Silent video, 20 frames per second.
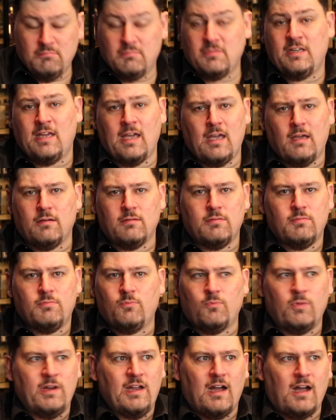Yeah,
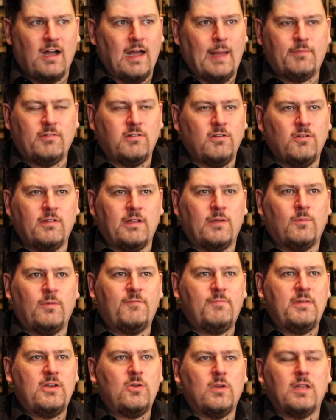we are, absolutely.
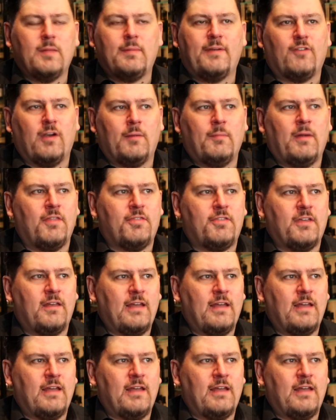We've been doing them every month,